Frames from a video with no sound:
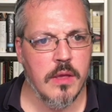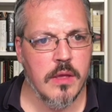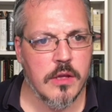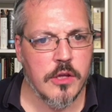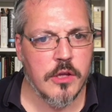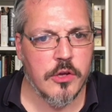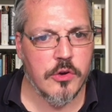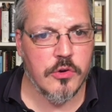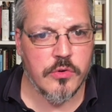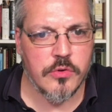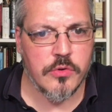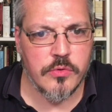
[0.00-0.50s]

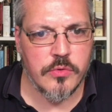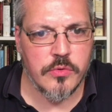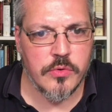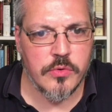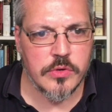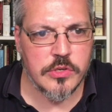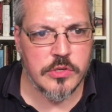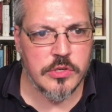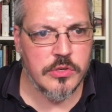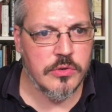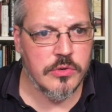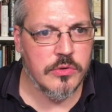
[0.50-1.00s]
Go
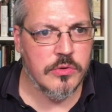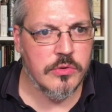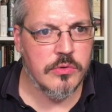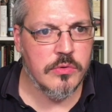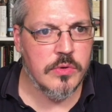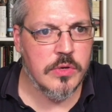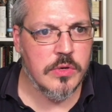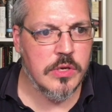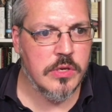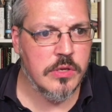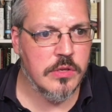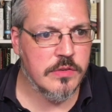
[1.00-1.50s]

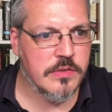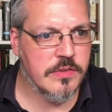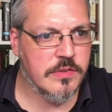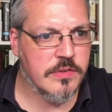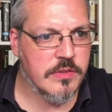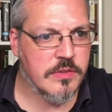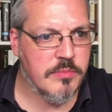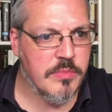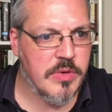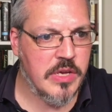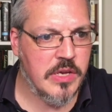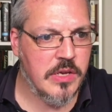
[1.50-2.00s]
to, this is
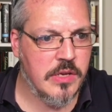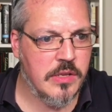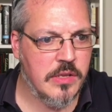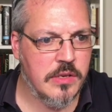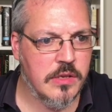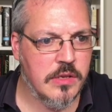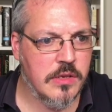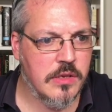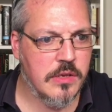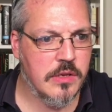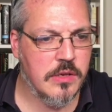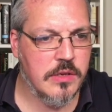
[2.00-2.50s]
the main
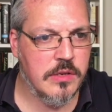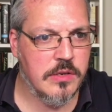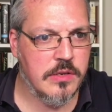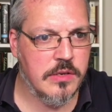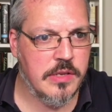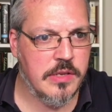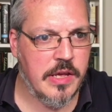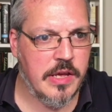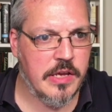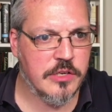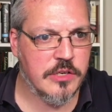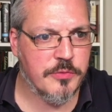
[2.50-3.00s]

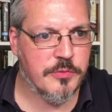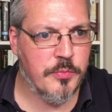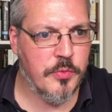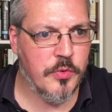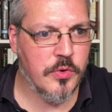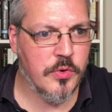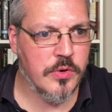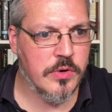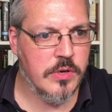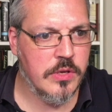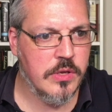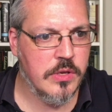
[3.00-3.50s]

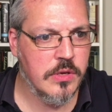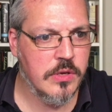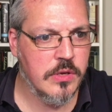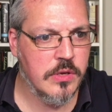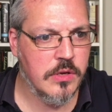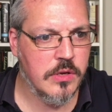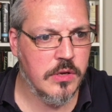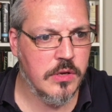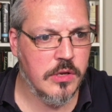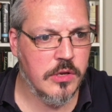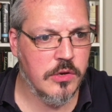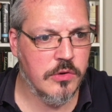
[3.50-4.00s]
dashboard.
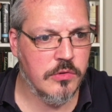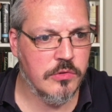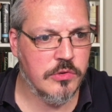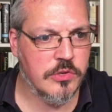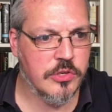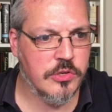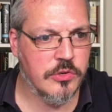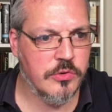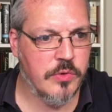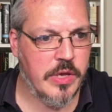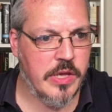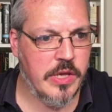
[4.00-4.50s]
Go
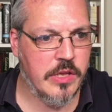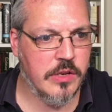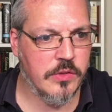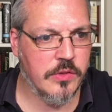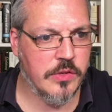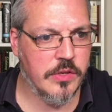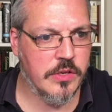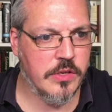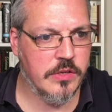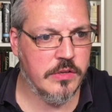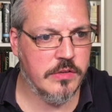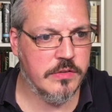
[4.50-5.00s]
to
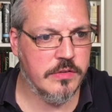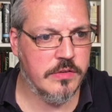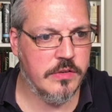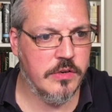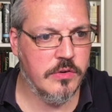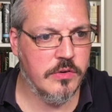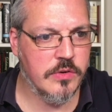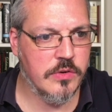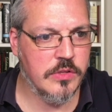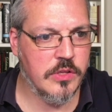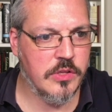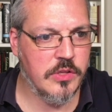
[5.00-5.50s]
analytics
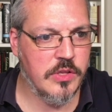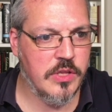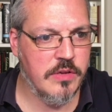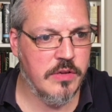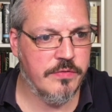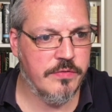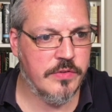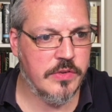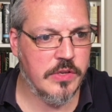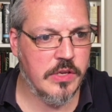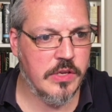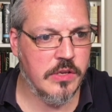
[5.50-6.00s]
here on the
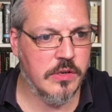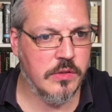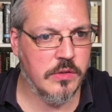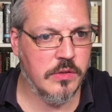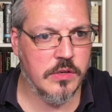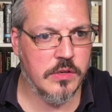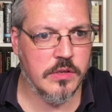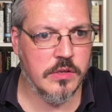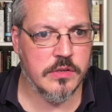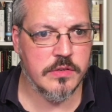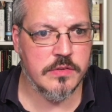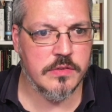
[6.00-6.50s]
left,
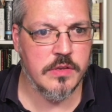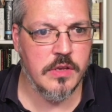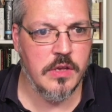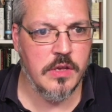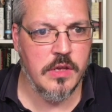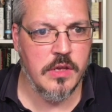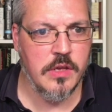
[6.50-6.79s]
analytics.